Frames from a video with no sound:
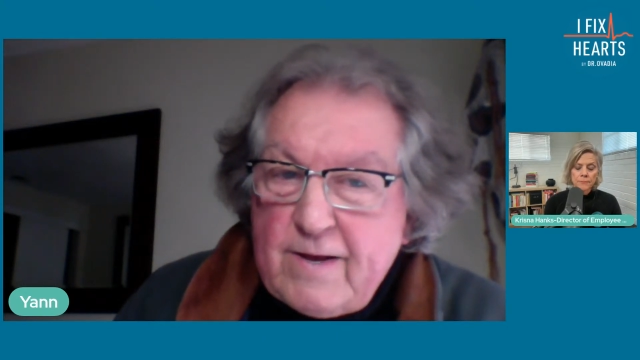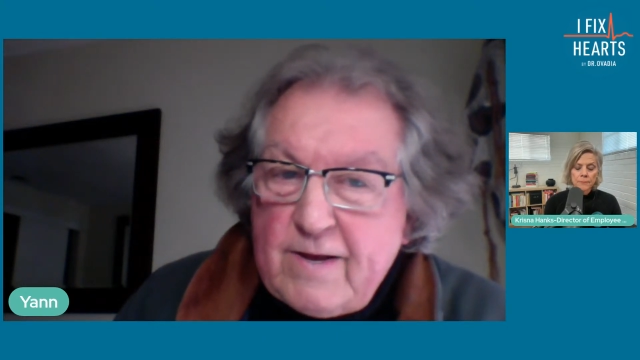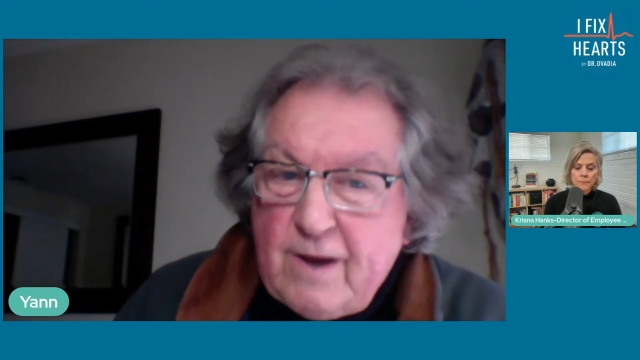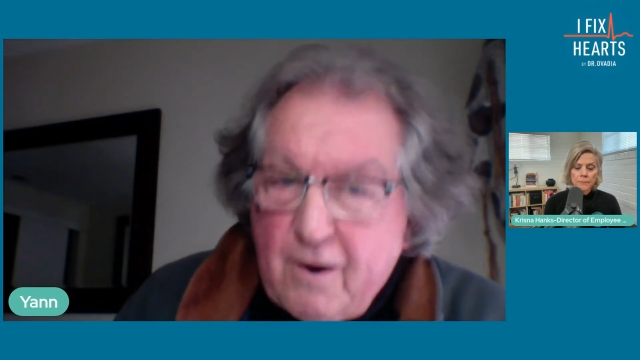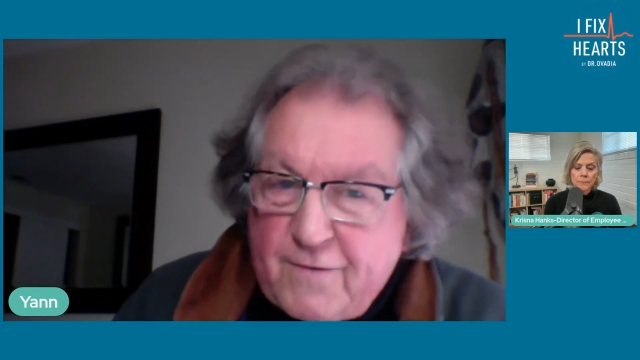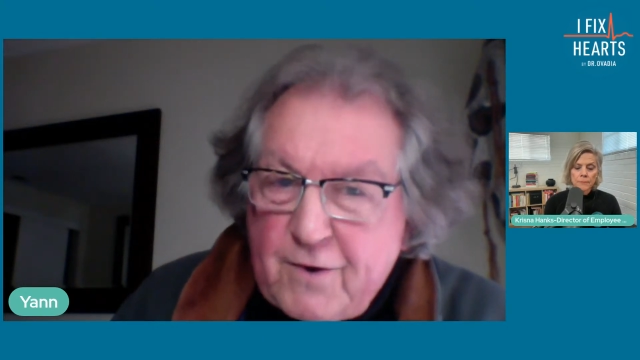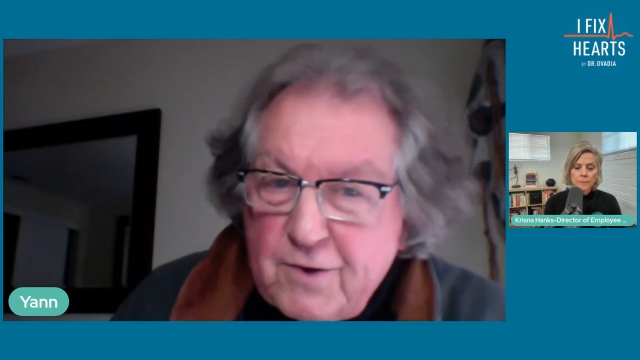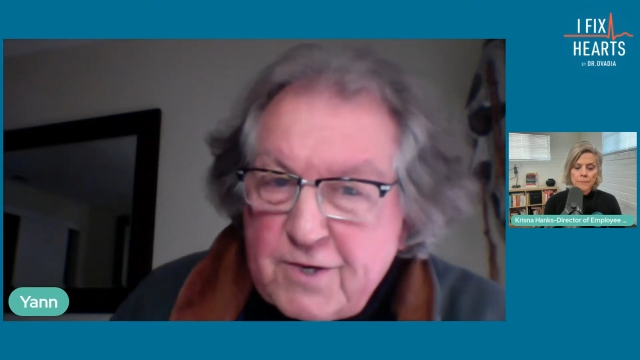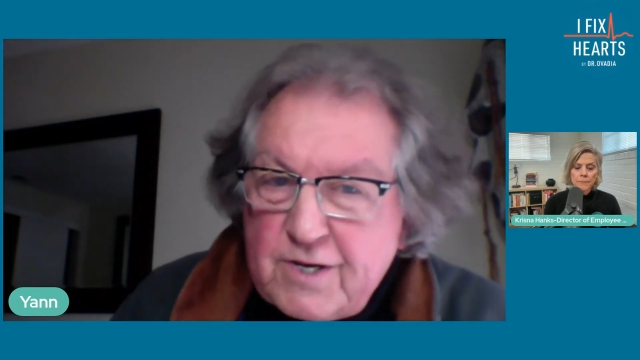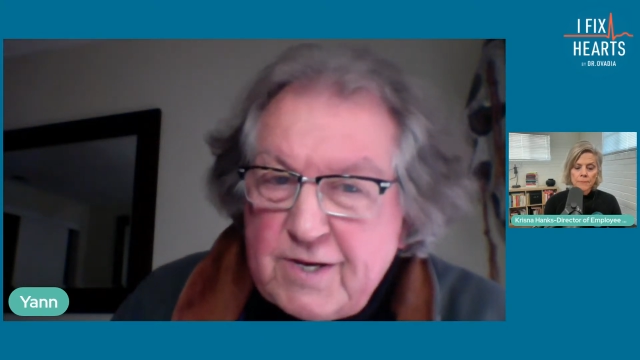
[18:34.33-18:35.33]
of
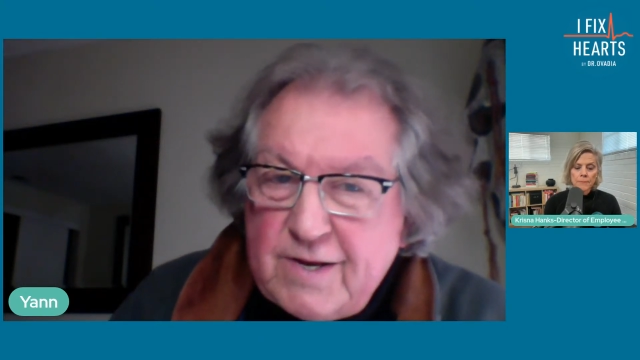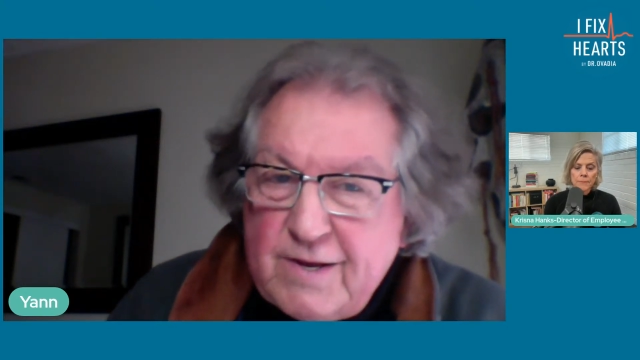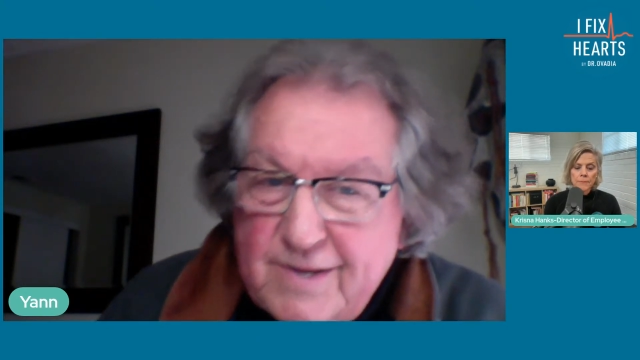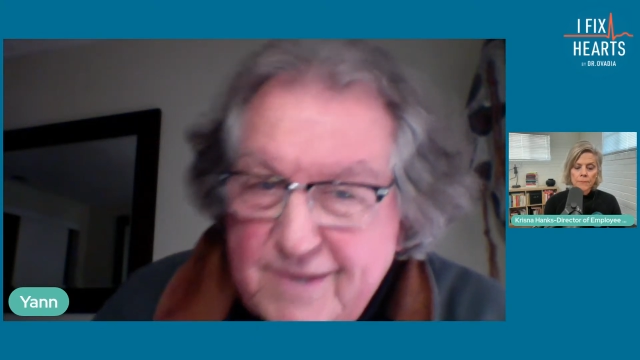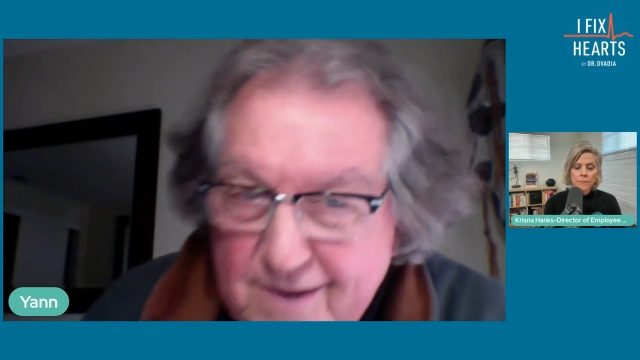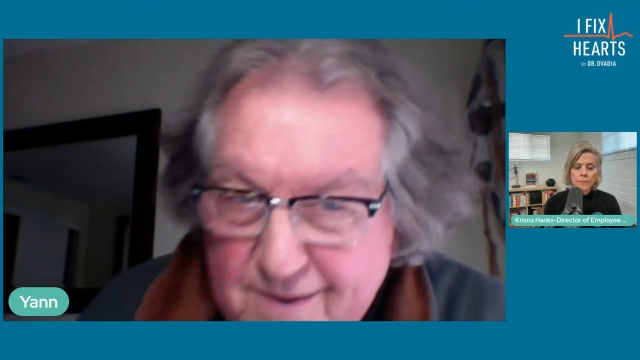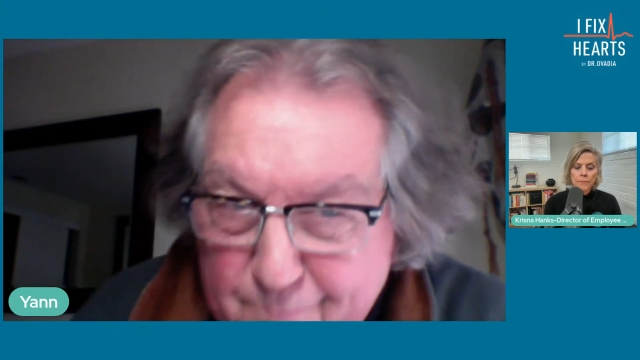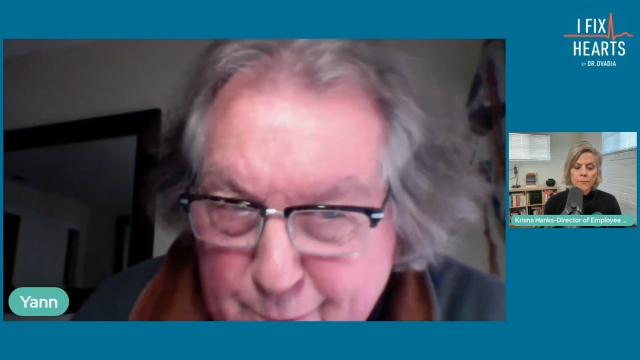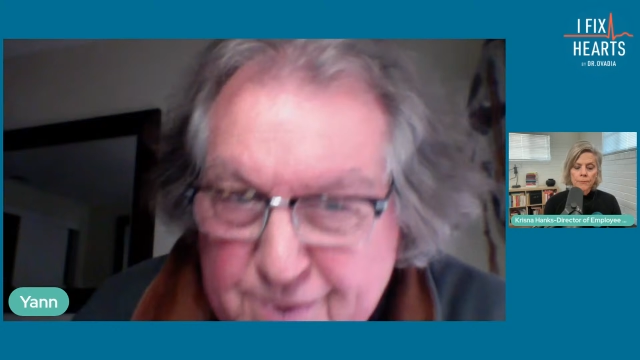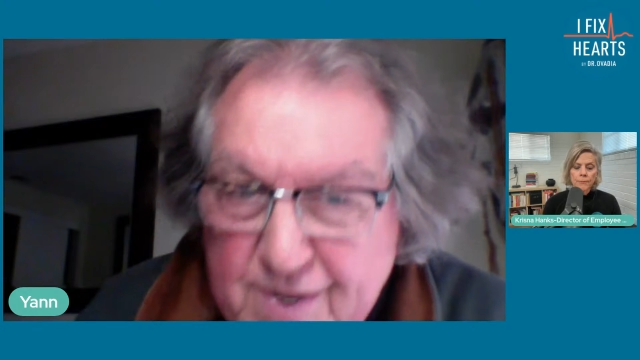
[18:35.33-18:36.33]
course
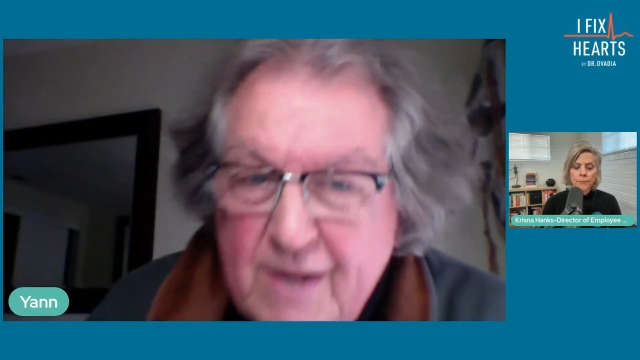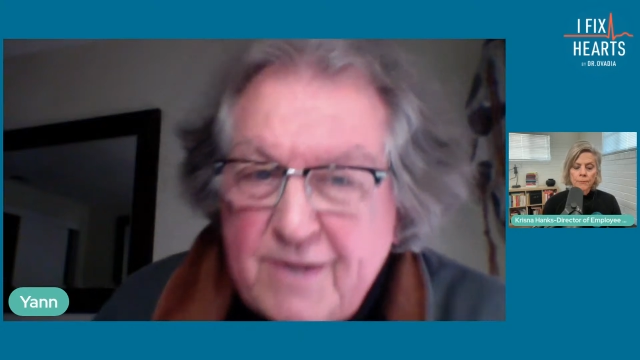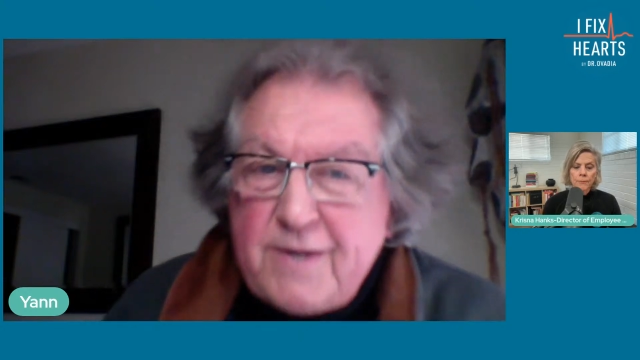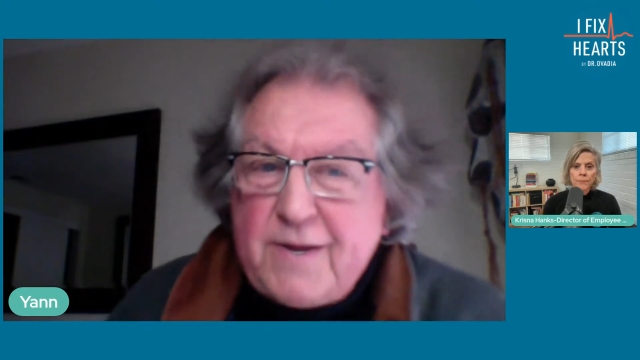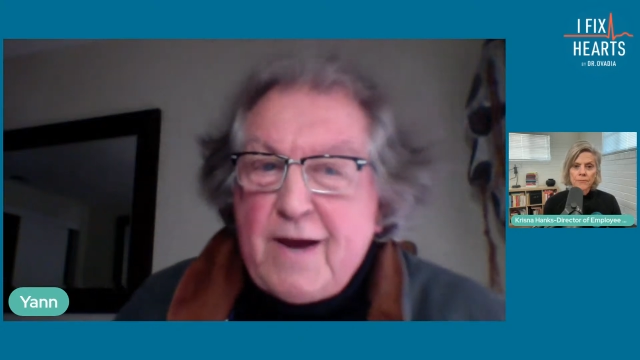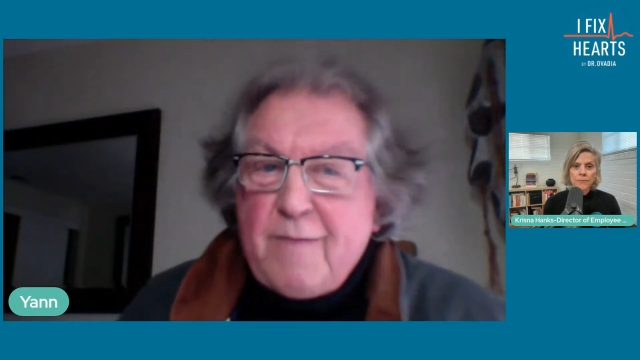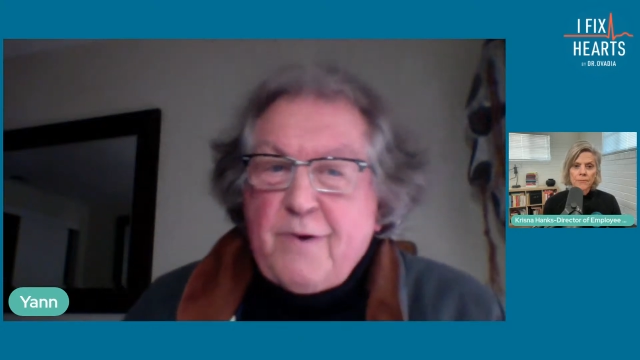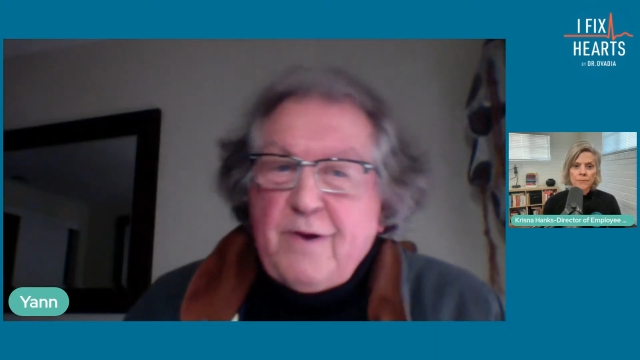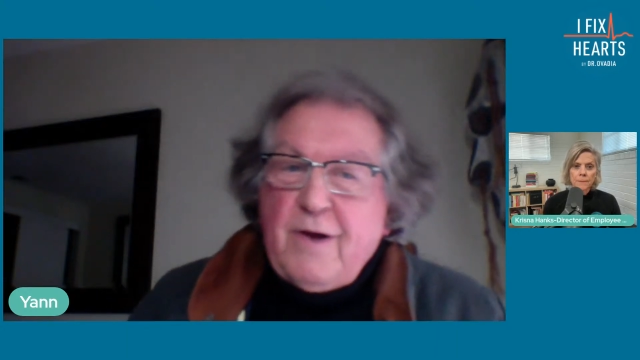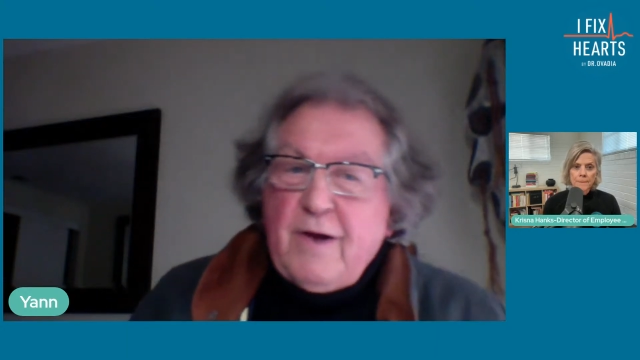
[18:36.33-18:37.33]
personality type.
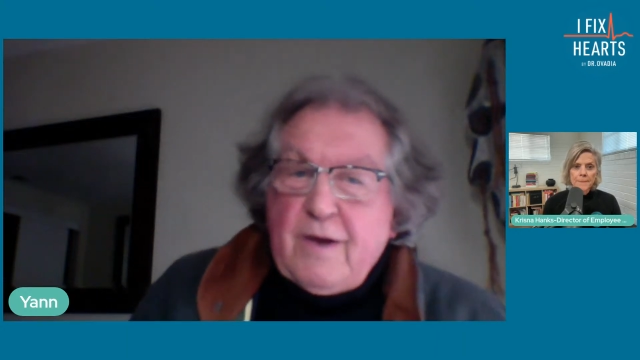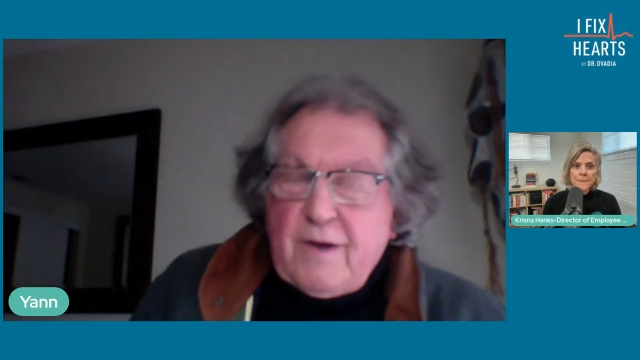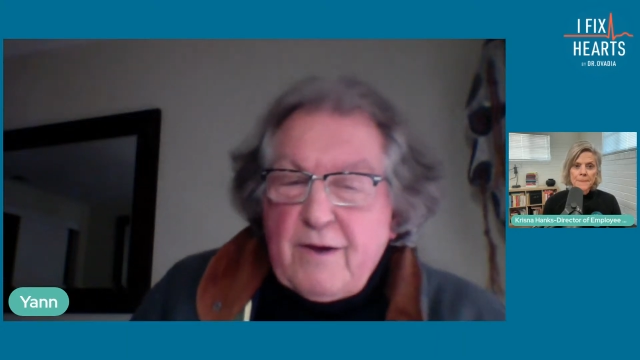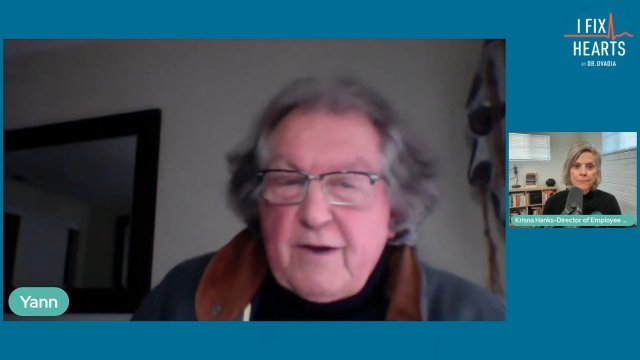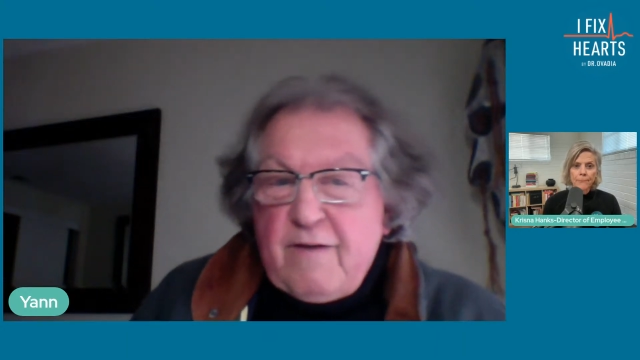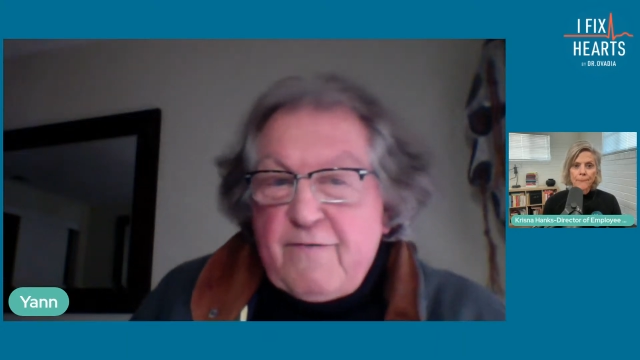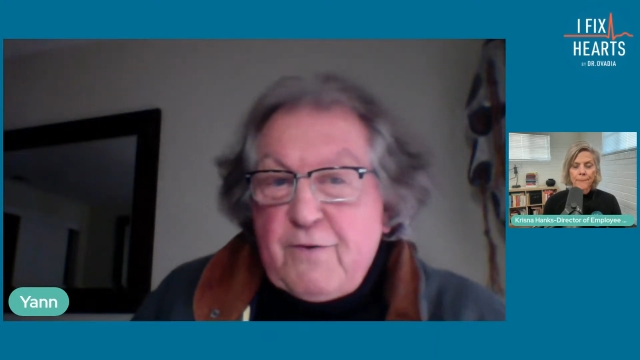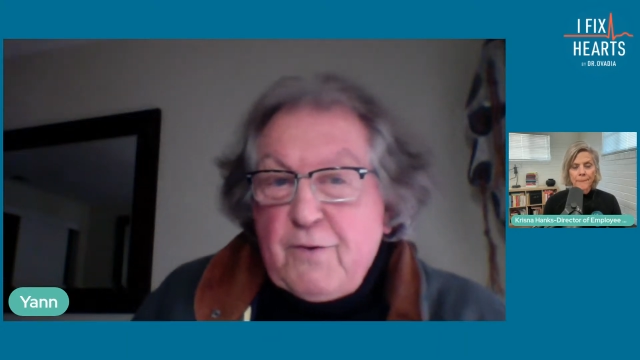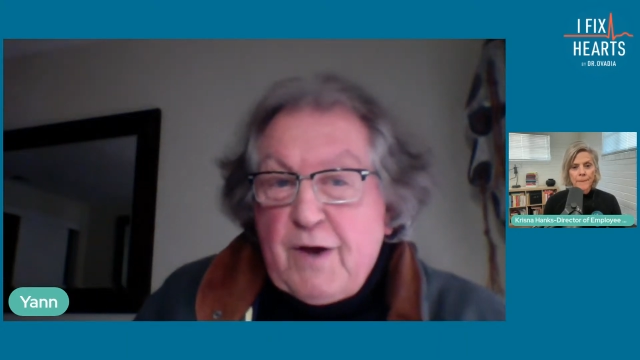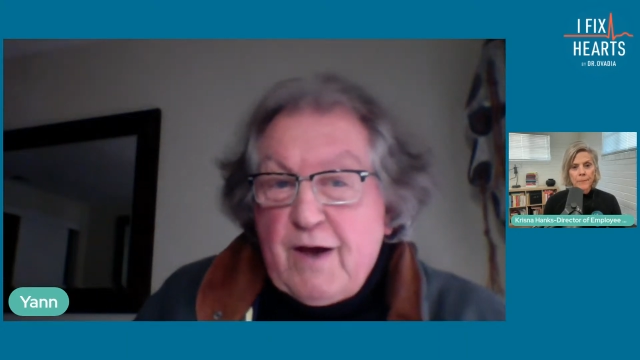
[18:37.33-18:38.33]
If
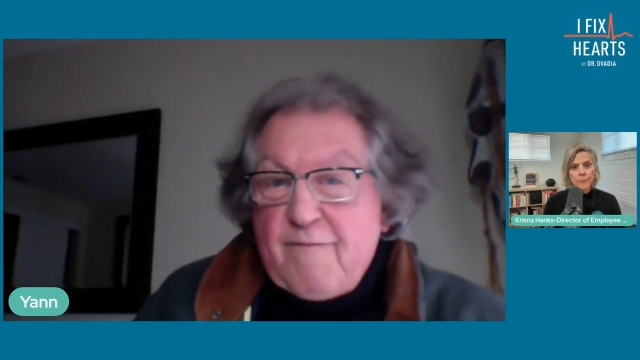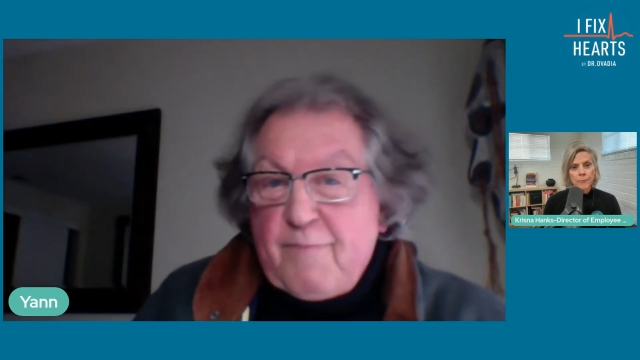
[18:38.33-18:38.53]
you have